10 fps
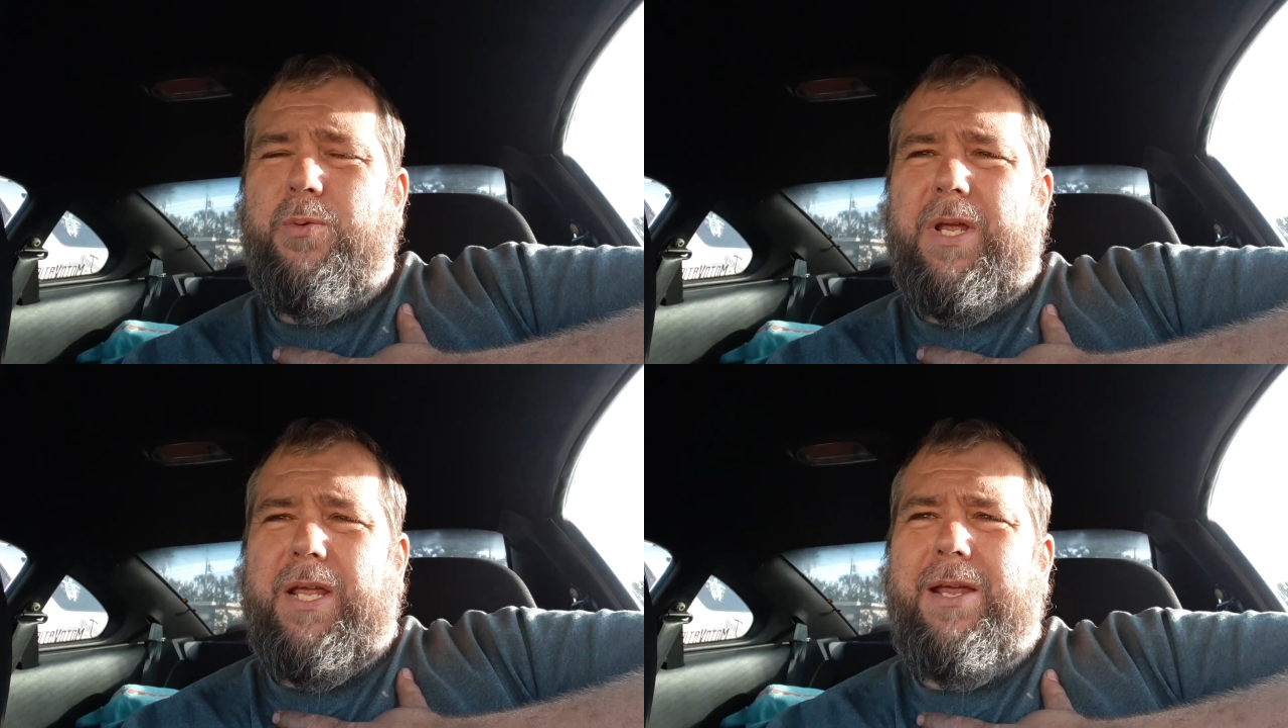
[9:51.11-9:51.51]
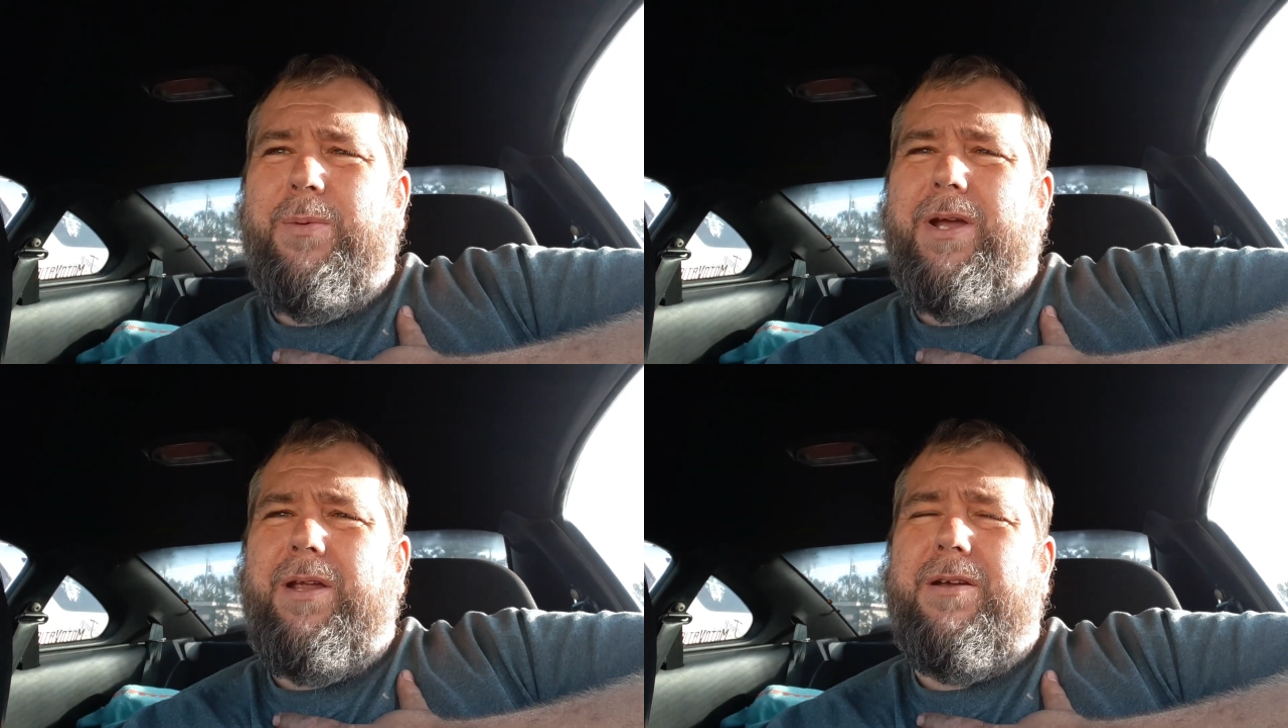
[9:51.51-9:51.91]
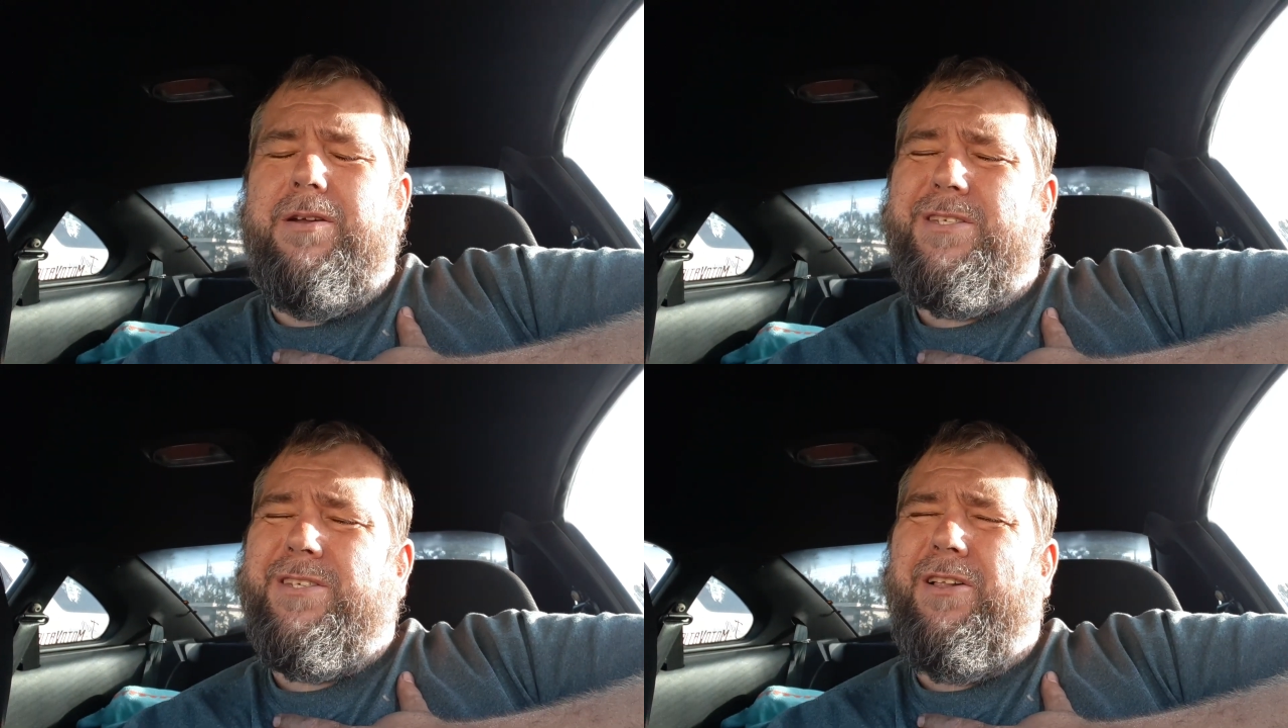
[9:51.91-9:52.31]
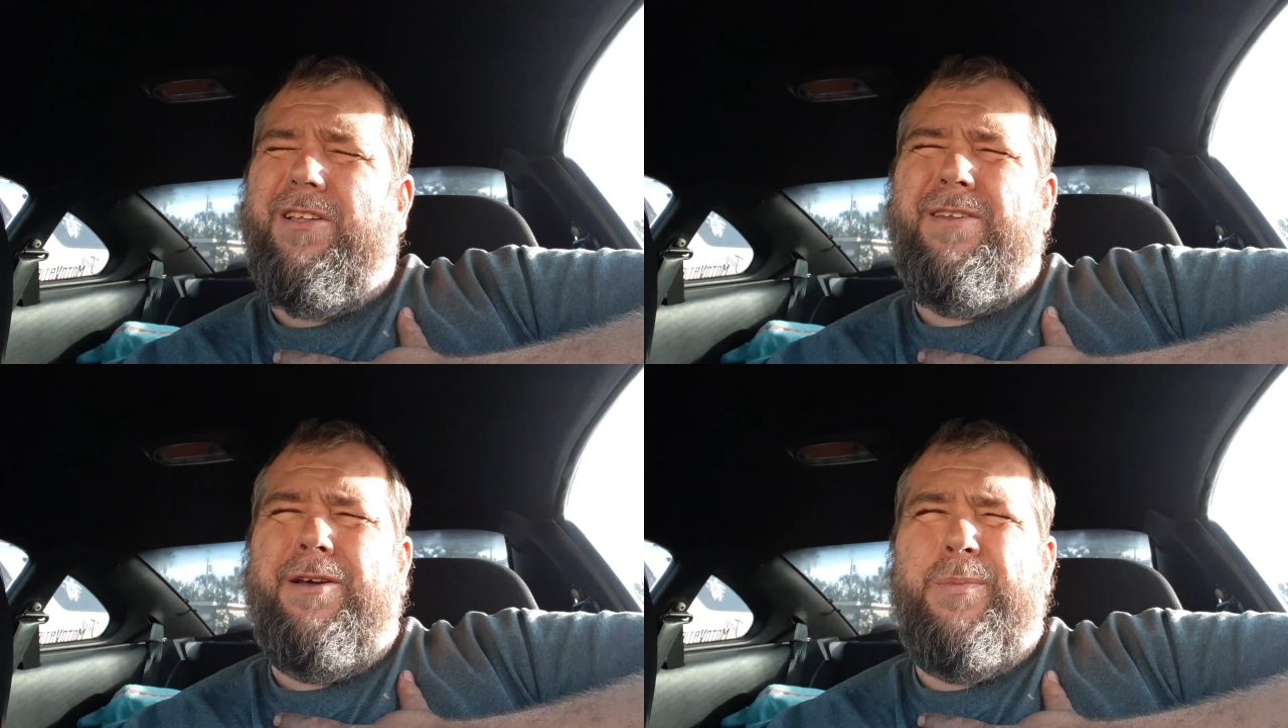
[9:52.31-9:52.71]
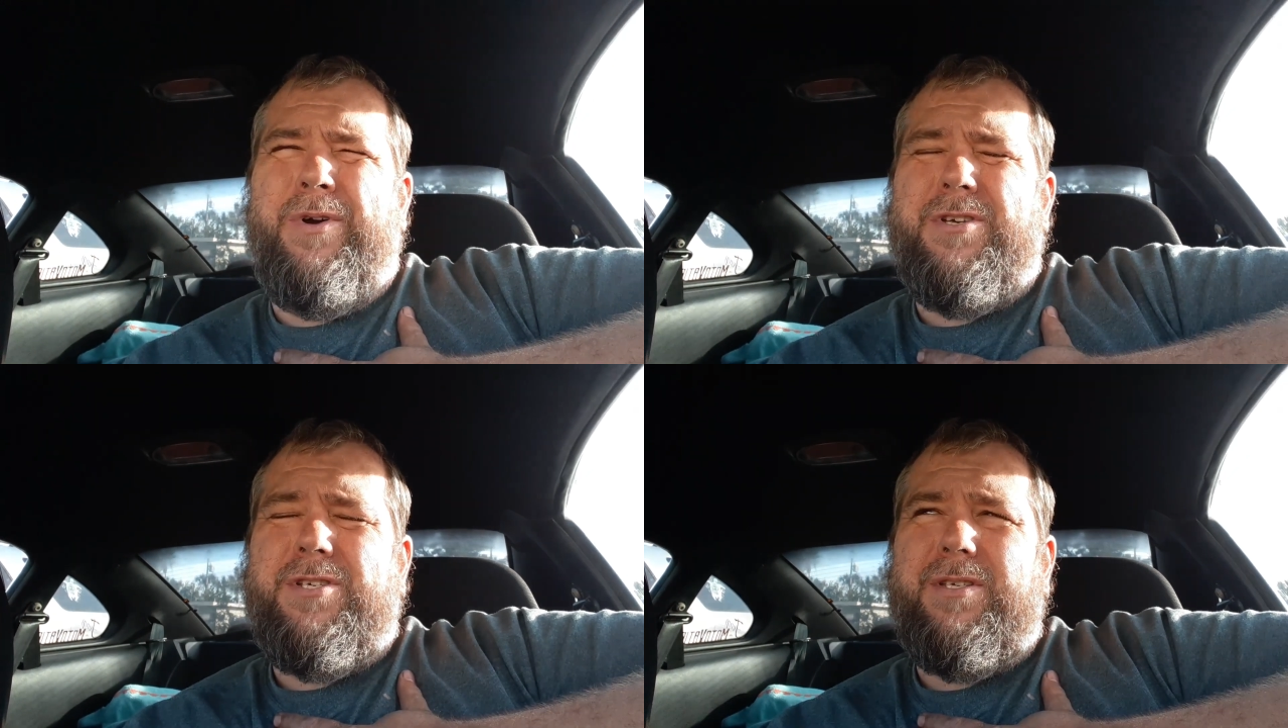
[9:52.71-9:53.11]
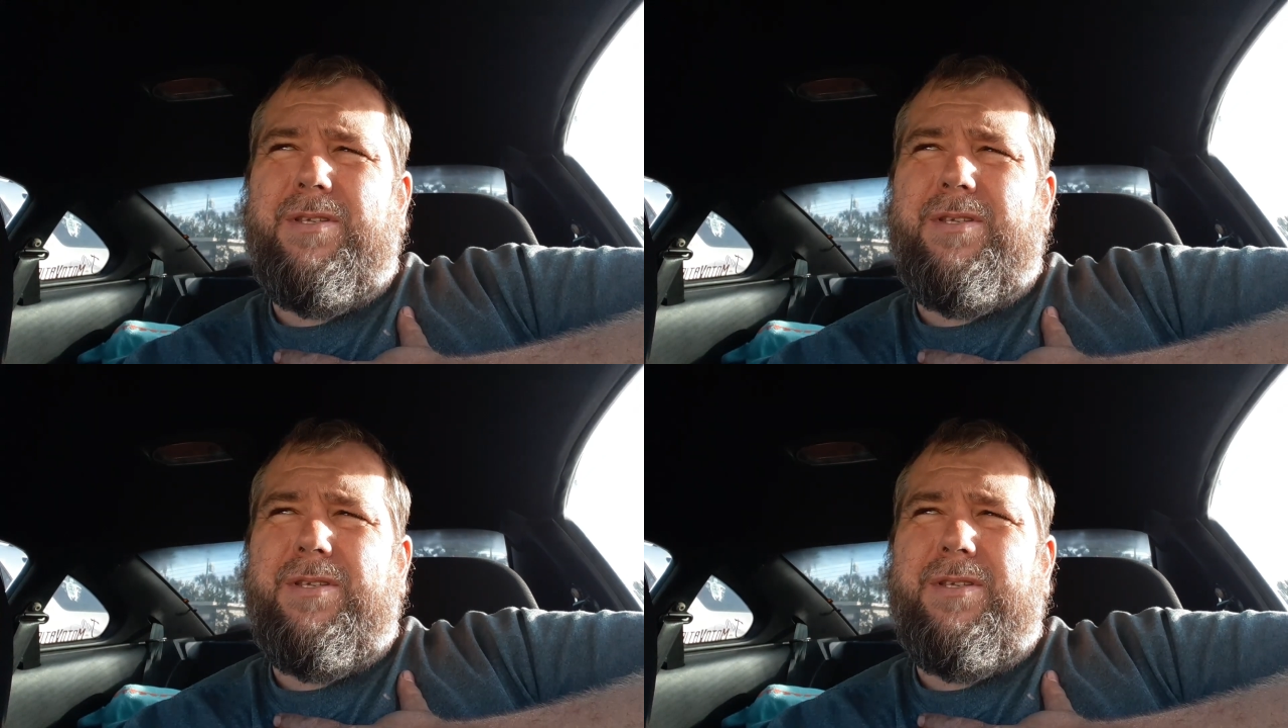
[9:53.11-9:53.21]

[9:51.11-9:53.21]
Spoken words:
He made good solid numbers.